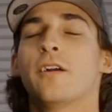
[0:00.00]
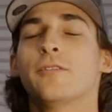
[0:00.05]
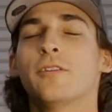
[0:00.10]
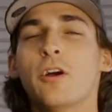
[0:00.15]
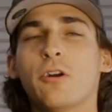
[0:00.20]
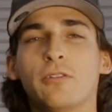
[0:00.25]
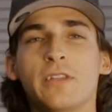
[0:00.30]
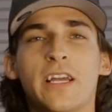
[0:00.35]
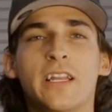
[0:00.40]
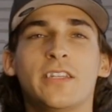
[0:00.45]

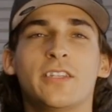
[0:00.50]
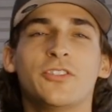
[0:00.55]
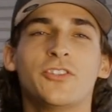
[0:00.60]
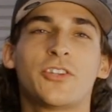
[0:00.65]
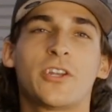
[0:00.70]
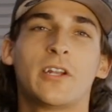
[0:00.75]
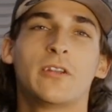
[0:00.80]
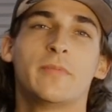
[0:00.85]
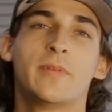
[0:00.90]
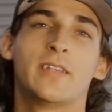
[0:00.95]
Hello, ladies and
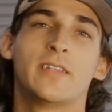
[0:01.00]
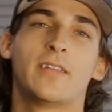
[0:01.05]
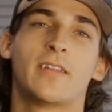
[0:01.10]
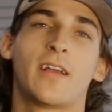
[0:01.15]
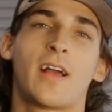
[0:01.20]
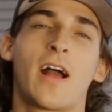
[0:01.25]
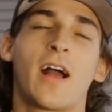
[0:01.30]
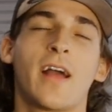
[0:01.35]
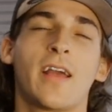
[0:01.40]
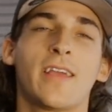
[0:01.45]
gentlemen.
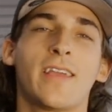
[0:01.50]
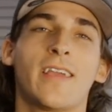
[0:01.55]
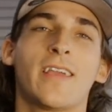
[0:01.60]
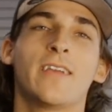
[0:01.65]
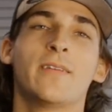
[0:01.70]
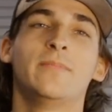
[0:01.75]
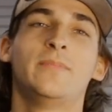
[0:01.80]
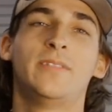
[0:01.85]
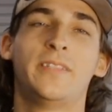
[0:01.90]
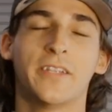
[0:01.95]
I
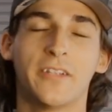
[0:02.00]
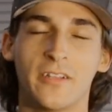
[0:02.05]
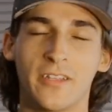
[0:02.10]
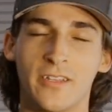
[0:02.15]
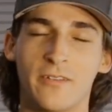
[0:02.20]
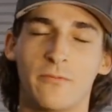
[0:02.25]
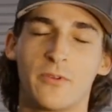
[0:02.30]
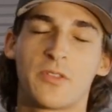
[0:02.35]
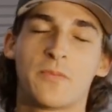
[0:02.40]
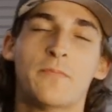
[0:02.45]
am
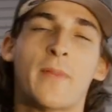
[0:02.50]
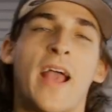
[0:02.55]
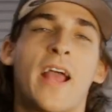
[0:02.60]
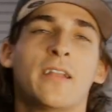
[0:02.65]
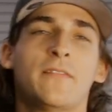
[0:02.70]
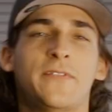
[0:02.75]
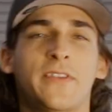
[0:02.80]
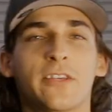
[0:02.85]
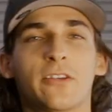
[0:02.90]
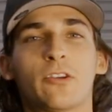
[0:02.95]
Dylan with
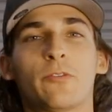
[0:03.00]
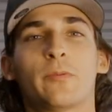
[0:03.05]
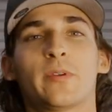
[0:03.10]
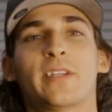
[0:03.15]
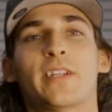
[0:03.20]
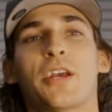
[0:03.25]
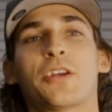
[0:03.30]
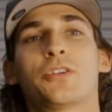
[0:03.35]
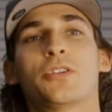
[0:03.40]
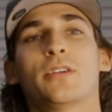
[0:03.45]
Mad Vehicle
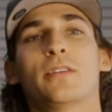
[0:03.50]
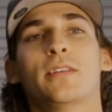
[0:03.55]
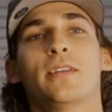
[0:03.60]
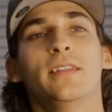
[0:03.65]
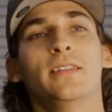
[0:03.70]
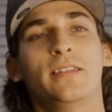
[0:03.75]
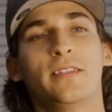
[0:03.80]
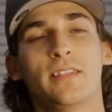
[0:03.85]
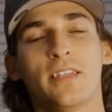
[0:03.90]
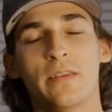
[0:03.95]
Protection
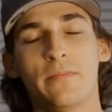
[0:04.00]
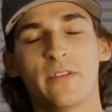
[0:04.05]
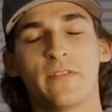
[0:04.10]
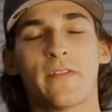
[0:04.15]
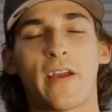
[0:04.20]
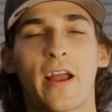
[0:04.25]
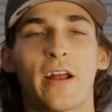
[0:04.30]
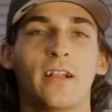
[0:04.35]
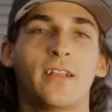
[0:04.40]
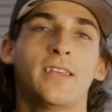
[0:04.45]
in Simi
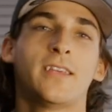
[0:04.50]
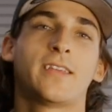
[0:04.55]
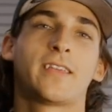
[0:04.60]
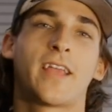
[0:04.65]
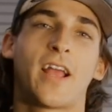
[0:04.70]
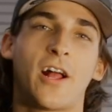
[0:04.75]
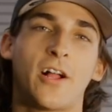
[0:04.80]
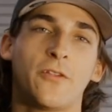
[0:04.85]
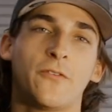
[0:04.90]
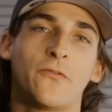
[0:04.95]
Valley,
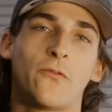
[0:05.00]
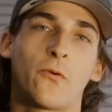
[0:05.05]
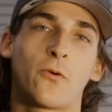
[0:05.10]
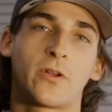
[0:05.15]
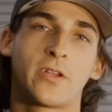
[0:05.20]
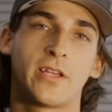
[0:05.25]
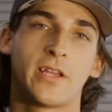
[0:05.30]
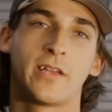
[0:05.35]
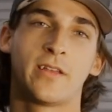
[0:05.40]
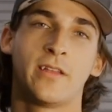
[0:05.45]

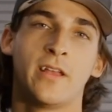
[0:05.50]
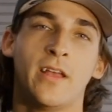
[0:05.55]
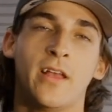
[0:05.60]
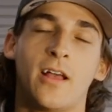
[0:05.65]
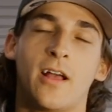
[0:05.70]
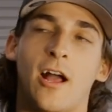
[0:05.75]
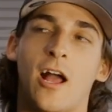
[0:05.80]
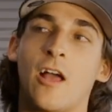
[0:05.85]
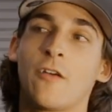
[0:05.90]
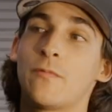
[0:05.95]
California.
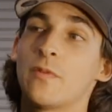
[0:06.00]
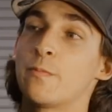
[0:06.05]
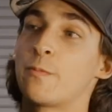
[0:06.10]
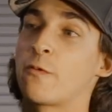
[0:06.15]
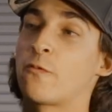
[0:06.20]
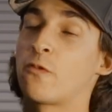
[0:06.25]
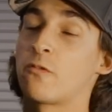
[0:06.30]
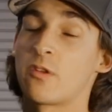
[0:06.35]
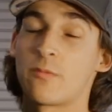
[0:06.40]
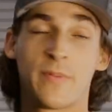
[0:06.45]
I've been
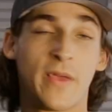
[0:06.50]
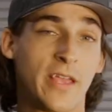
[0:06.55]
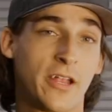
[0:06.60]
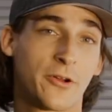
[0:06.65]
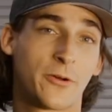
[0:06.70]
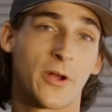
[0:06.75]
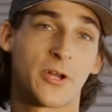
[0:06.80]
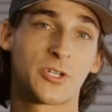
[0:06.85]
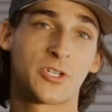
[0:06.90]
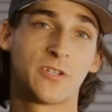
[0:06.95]
performing paint
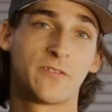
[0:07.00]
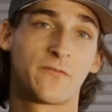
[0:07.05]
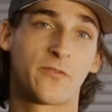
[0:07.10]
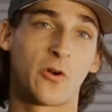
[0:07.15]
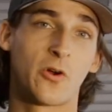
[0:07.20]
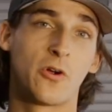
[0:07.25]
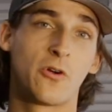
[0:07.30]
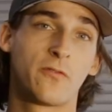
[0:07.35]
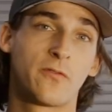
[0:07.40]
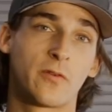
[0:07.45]
correction for
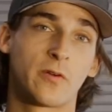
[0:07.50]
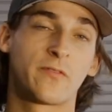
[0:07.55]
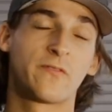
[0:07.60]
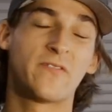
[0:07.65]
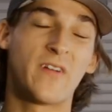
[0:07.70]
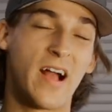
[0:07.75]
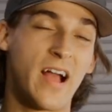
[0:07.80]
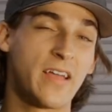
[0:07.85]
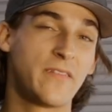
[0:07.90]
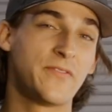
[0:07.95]
over
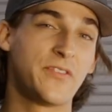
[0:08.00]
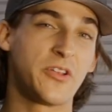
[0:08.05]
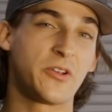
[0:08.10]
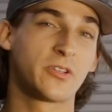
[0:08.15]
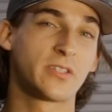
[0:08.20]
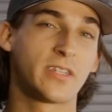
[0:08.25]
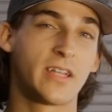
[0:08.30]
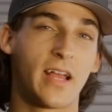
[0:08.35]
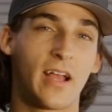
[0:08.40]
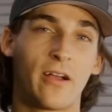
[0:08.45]
5
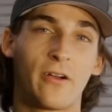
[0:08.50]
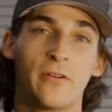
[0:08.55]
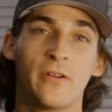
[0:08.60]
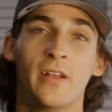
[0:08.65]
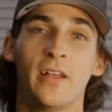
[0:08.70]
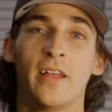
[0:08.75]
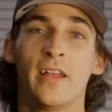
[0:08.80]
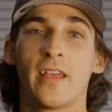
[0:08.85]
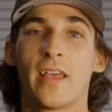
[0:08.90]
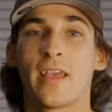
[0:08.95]
years now,
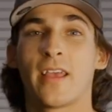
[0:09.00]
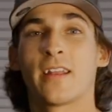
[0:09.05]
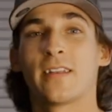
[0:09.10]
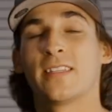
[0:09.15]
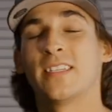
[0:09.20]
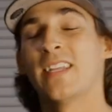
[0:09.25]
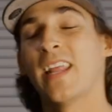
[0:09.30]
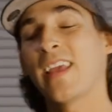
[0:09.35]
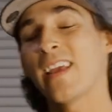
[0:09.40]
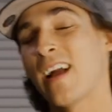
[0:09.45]
and
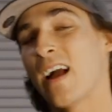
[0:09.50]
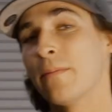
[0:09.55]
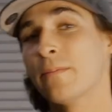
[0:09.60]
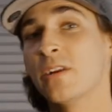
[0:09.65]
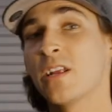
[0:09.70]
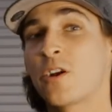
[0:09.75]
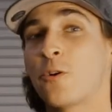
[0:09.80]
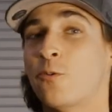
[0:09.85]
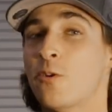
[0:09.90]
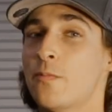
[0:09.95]
today I'm
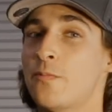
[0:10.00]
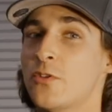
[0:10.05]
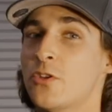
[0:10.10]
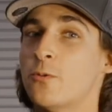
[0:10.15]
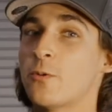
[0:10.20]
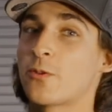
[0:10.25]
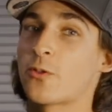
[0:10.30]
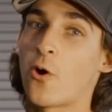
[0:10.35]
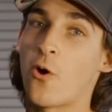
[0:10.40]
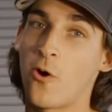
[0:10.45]
going to equip you
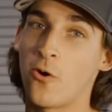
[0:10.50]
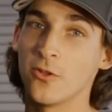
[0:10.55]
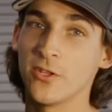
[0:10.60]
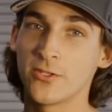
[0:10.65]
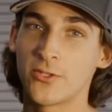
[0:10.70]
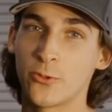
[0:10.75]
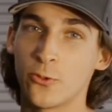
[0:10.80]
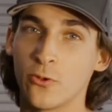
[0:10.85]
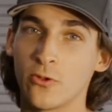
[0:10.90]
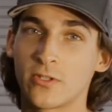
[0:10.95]
with all the
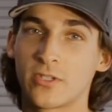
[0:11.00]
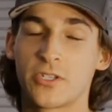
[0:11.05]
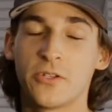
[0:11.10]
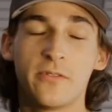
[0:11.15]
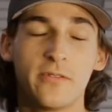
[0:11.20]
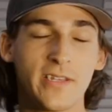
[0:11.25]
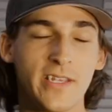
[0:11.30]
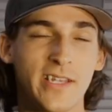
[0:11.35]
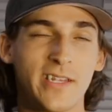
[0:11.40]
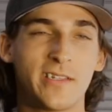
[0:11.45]
tools
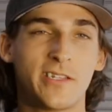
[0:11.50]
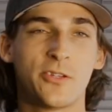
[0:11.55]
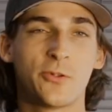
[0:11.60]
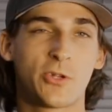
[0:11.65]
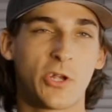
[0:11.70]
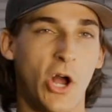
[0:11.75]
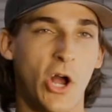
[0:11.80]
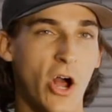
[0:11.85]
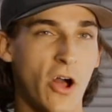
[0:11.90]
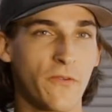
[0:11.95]
you need to
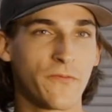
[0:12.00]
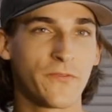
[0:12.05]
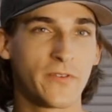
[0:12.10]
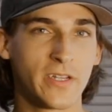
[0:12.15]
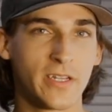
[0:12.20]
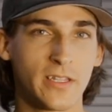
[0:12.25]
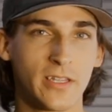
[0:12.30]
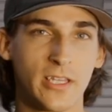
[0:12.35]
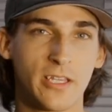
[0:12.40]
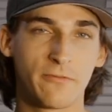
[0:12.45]

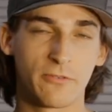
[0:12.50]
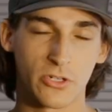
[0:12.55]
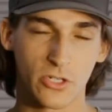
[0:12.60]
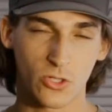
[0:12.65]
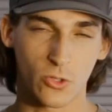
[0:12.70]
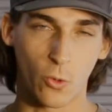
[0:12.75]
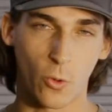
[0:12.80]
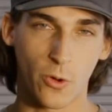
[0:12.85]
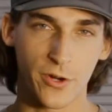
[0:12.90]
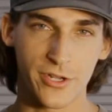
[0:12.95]
confidently
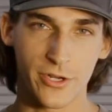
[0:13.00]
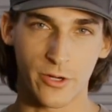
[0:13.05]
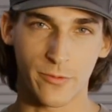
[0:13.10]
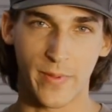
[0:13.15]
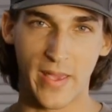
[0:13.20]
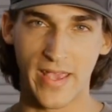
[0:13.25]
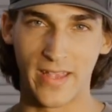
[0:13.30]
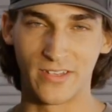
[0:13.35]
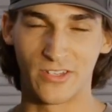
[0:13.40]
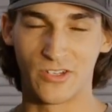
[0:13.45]
restore your
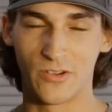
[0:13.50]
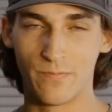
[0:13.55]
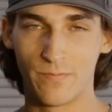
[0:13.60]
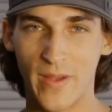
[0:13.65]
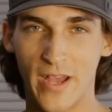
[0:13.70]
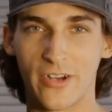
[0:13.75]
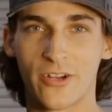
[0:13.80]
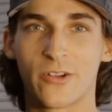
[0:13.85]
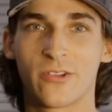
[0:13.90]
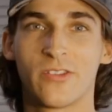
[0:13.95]
paint to
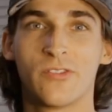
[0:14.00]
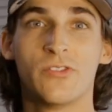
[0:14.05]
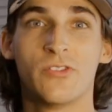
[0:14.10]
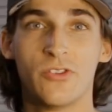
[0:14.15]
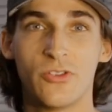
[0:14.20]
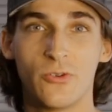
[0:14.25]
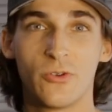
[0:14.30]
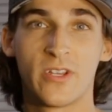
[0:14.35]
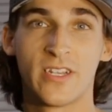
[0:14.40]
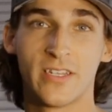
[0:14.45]
better than
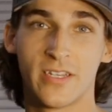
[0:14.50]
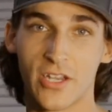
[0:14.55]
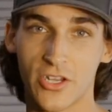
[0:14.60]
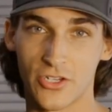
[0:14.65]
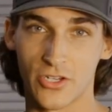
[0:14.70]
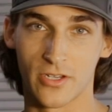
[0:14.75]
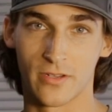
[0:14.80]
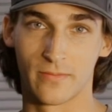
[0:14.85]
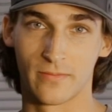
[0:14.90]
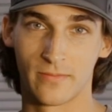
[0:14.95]
new
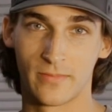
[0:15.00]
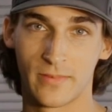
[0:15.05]
condition